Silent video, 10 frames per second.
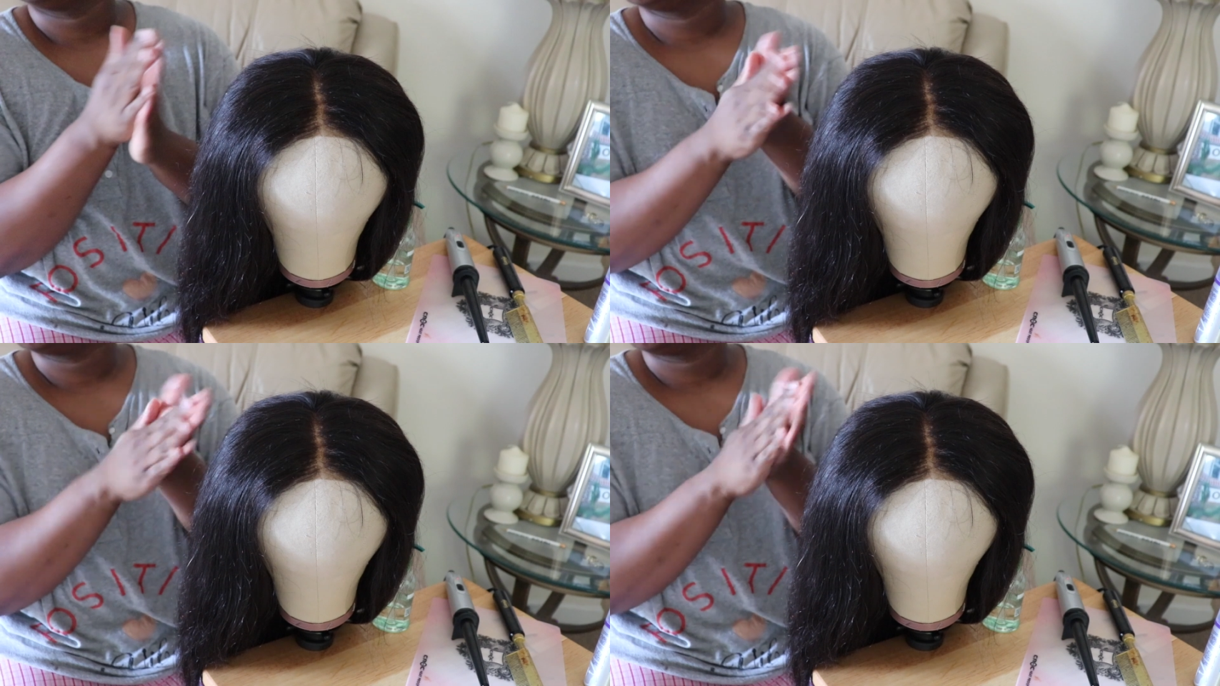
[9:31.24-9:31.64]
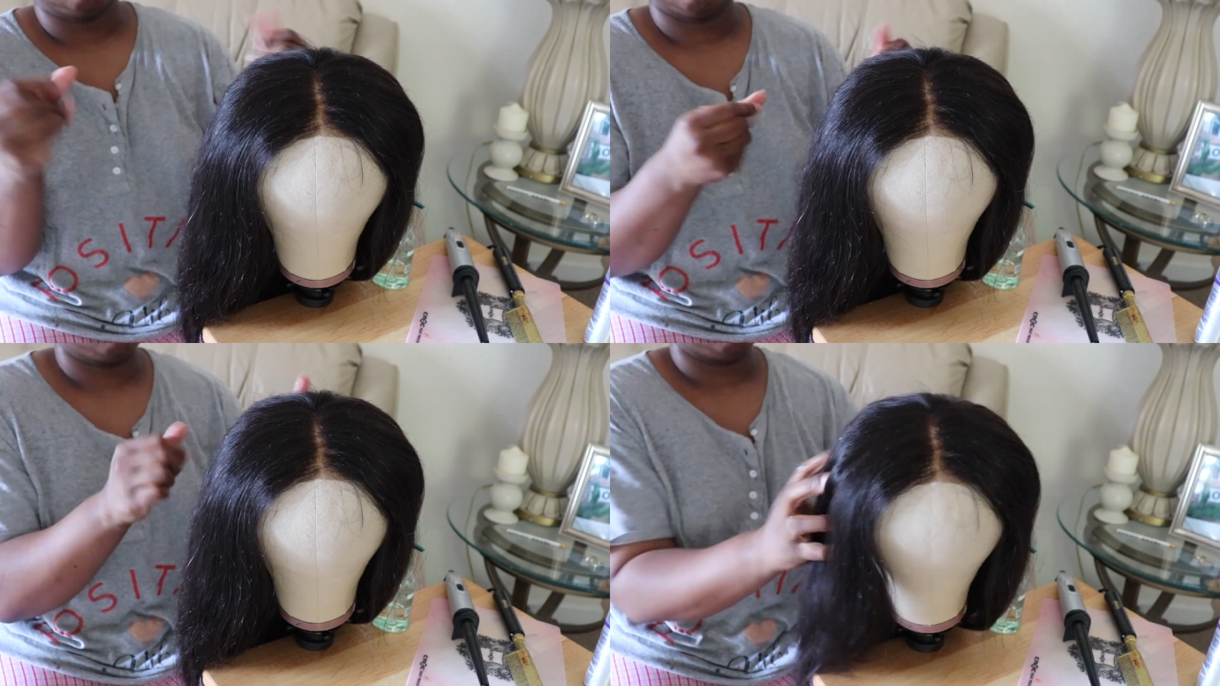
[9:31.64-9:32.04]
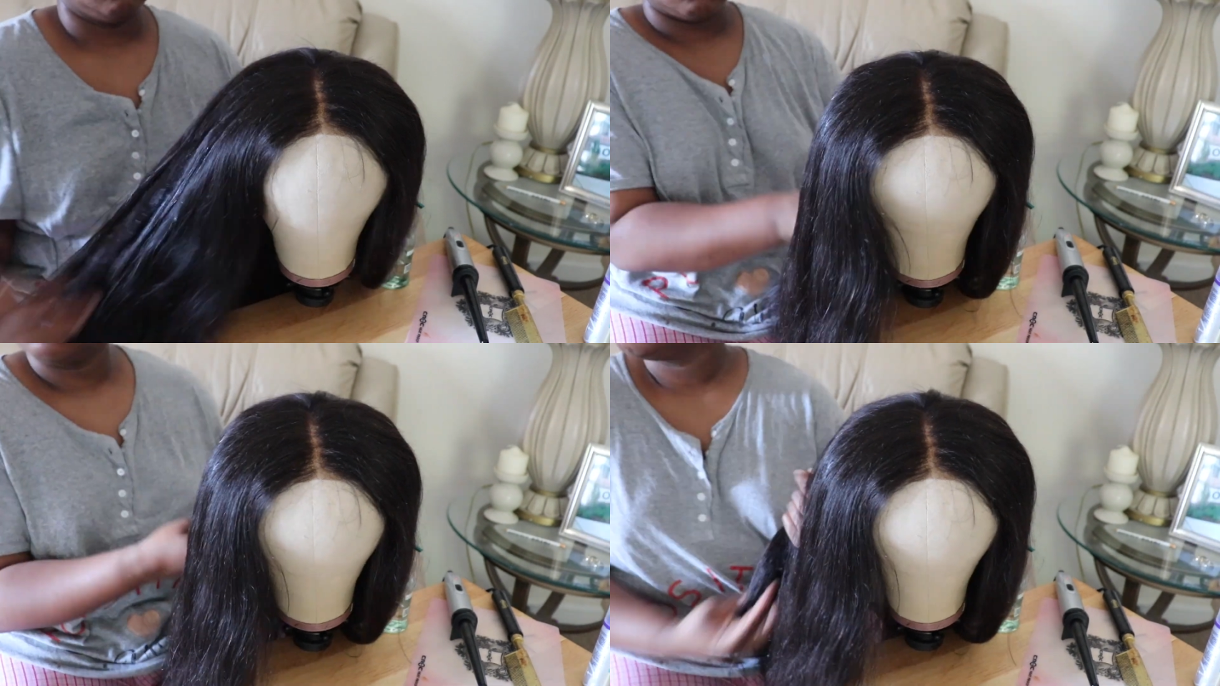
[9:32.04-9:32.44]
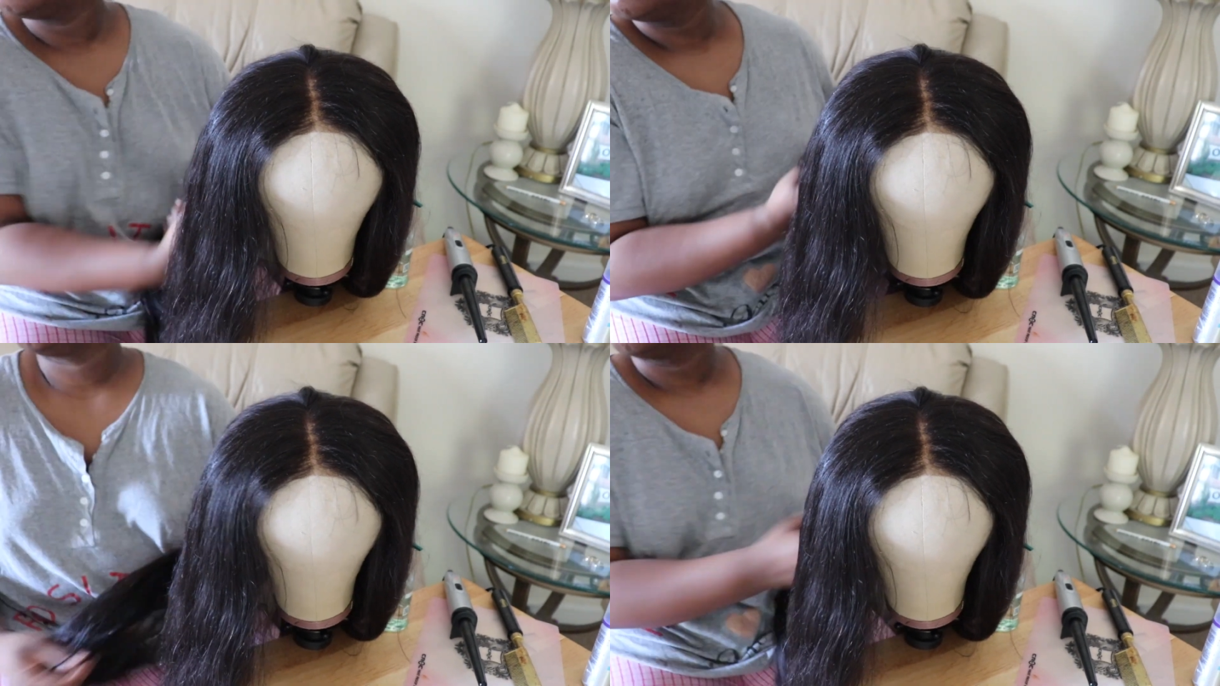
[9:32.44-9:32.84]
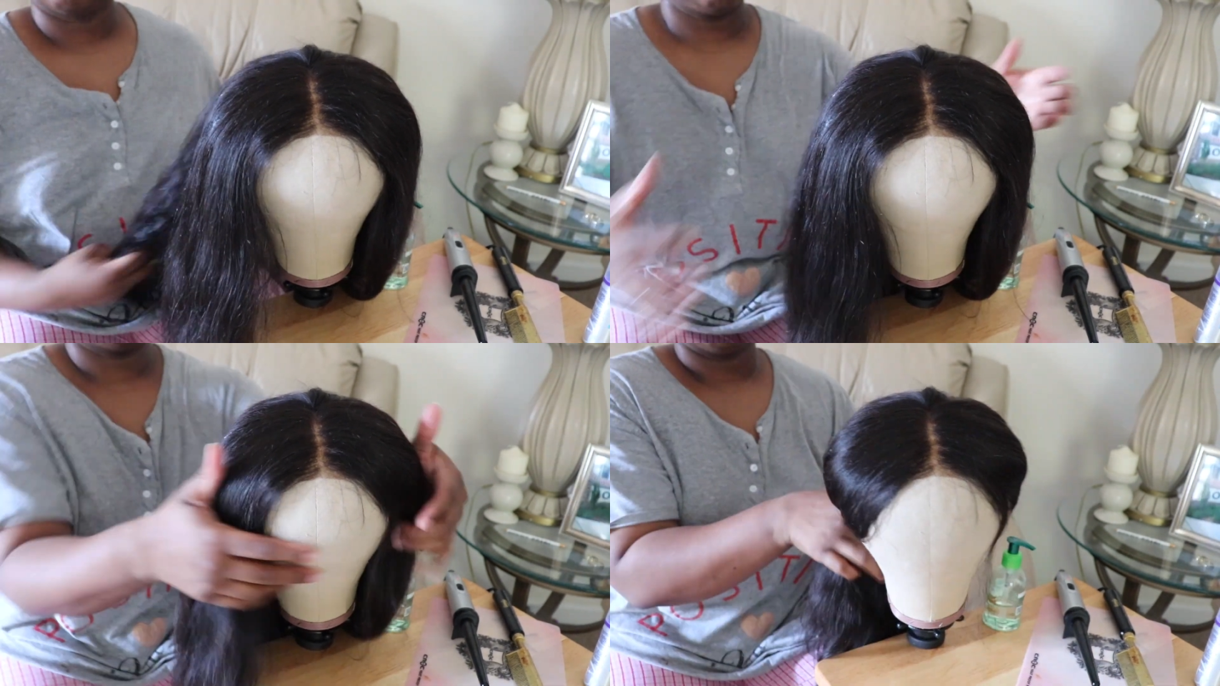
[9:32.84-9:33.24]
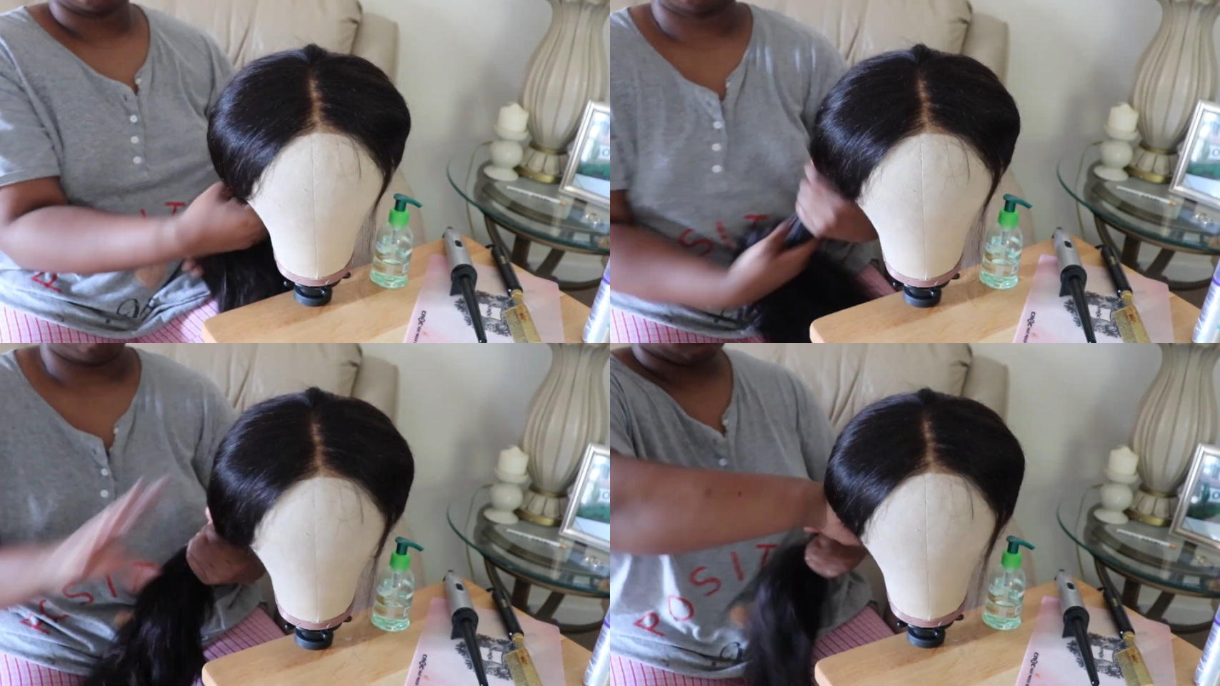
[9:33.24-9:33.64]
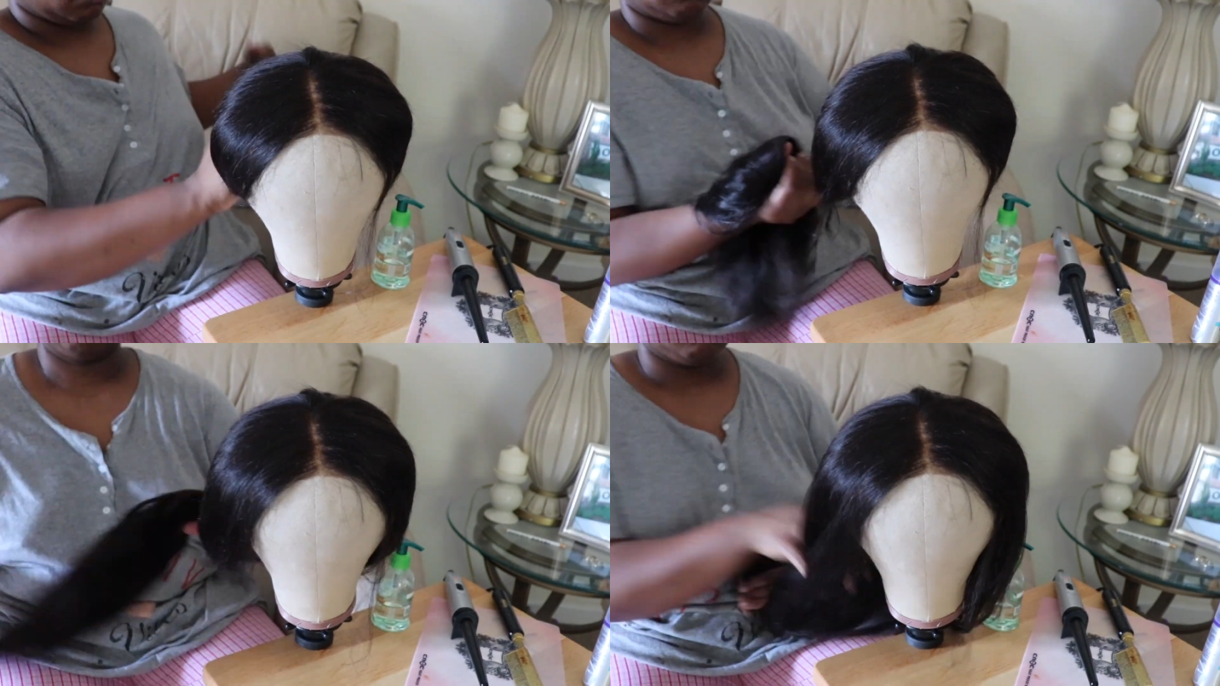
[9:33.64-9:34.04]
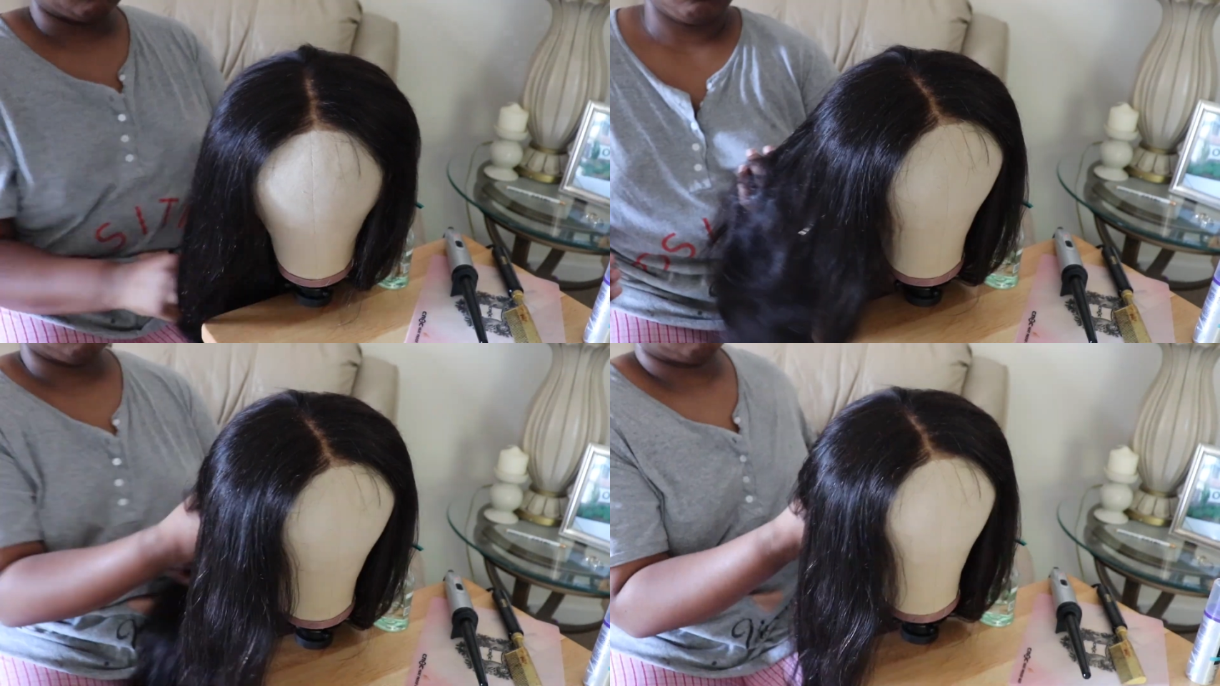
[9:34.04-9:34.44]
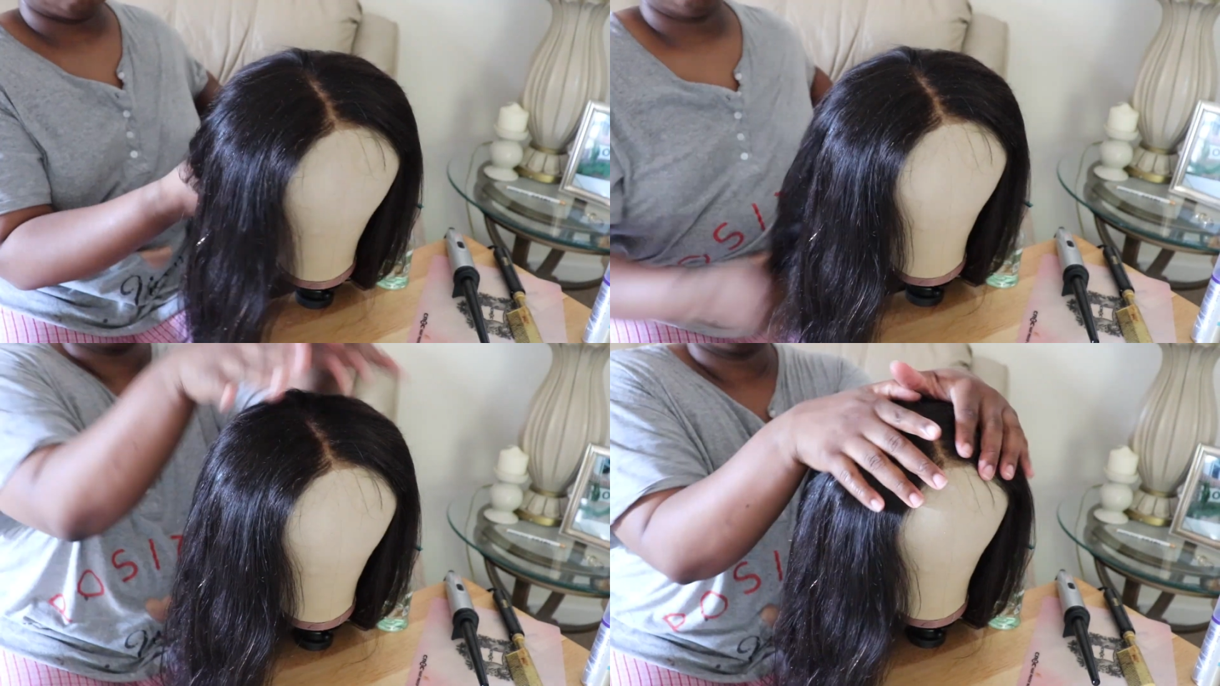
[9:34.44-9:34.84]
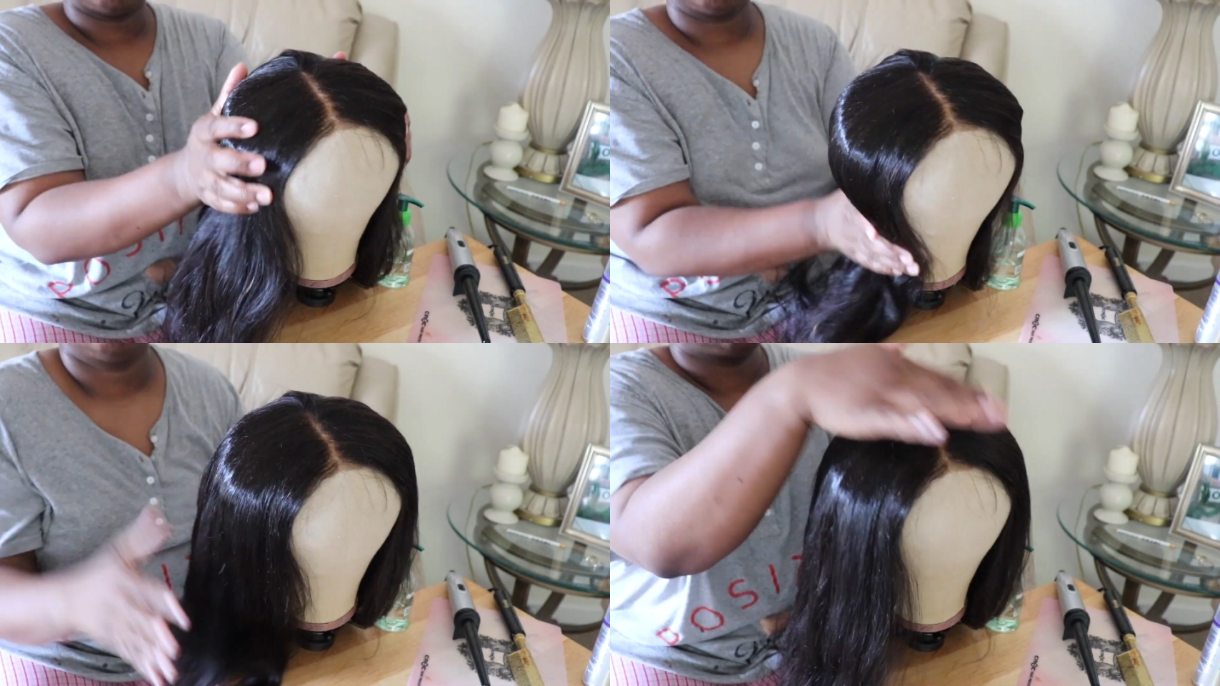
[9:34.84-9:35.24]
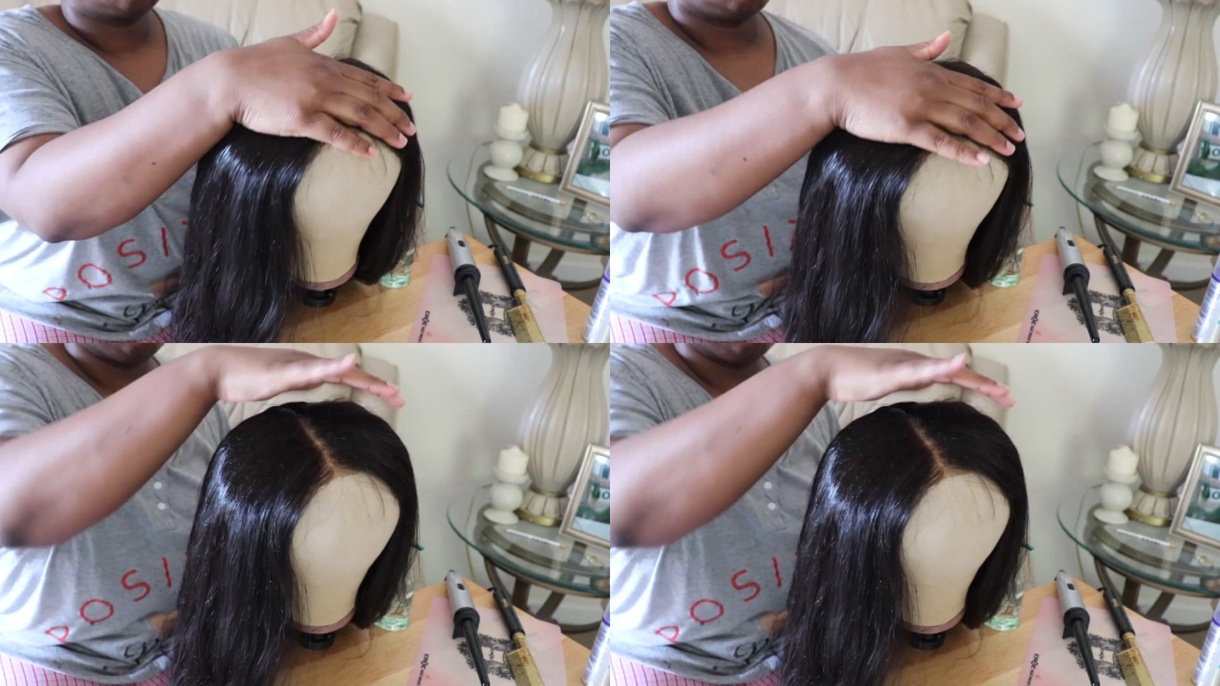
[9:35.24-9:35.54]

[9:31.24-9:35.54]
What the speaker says: [unreadable: no face in view]